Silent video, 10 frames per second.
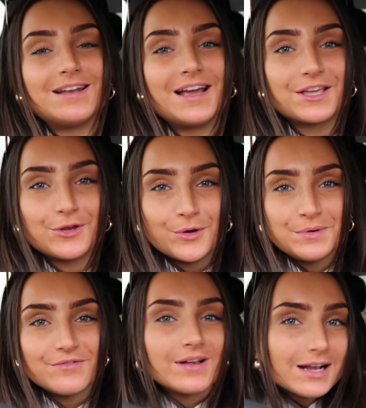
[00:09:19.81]
like, you know when
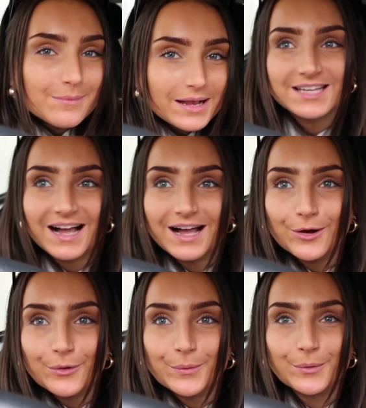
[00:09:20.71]
you're feeling a bit
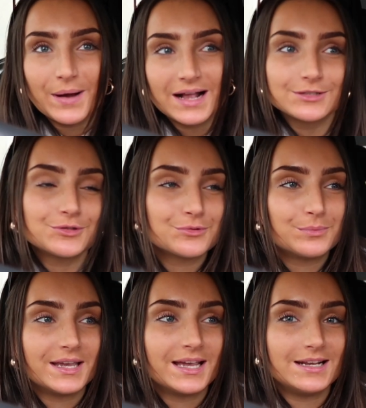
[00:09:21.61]
down or anxious or
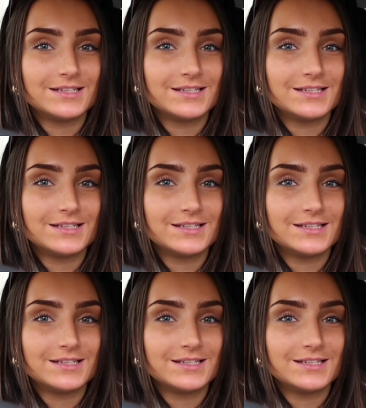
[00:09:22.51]
weird,